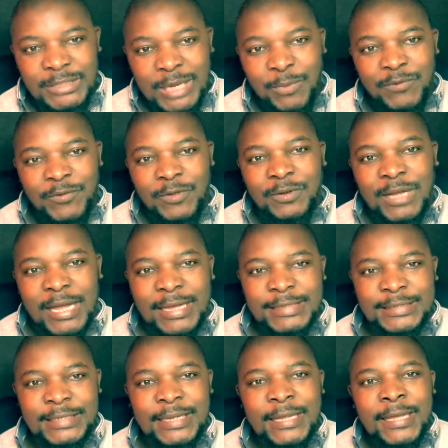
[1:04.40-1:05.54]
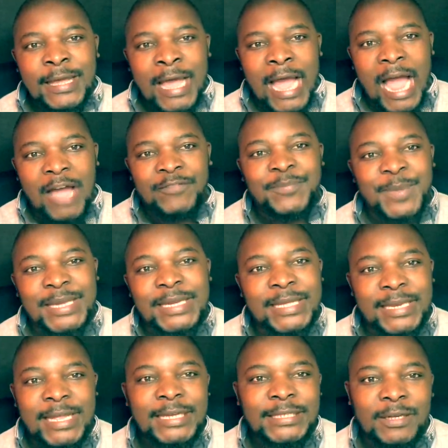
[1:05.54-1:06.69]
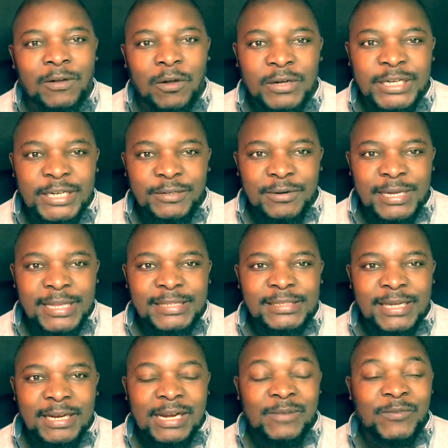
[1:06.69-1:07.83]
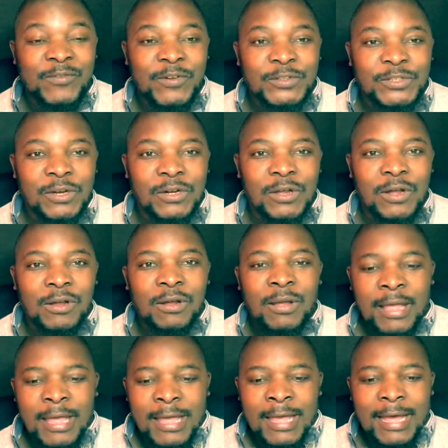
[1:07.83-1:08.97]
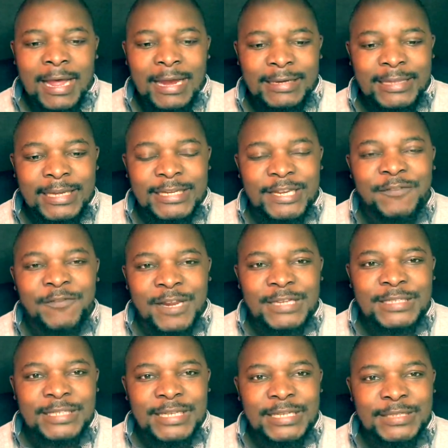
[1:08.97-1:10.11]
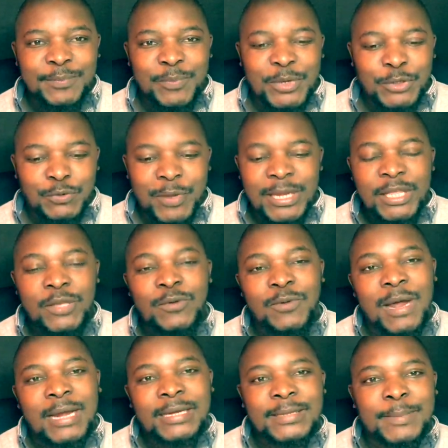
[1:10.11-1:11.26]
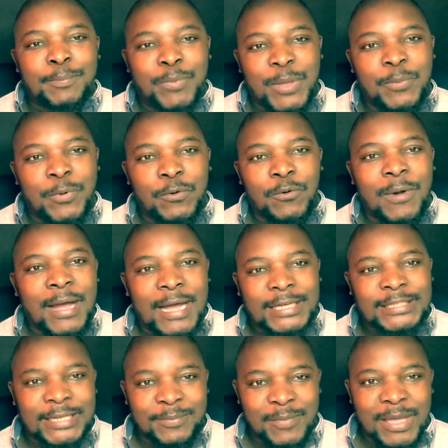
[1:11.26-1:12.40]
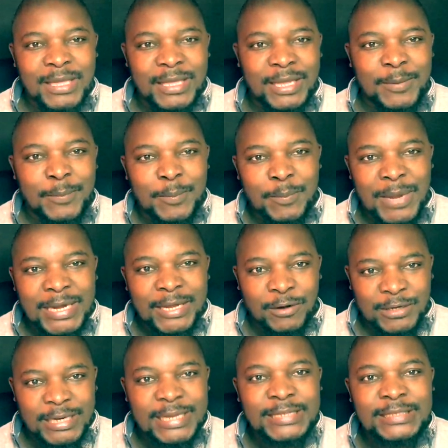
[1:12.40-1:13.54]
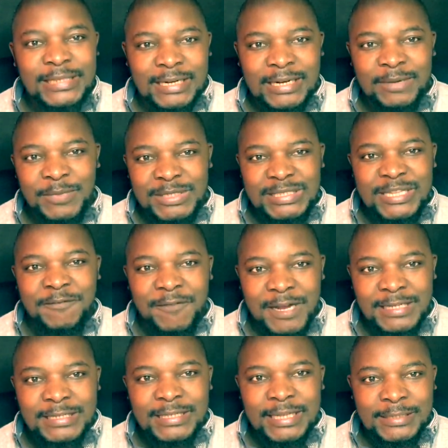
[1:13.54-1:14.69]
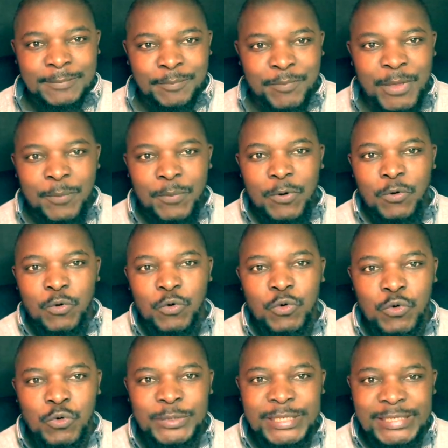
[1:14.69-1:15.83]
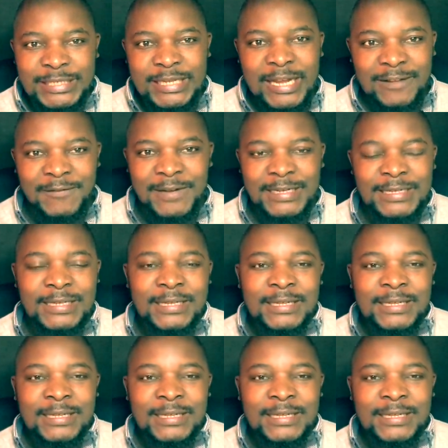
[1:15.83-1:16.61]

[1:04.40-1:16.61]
Some of you guys have been creating content on Instagram for so long, and the differences between you and people who are actually making money on Instagram is the fact that people who discovered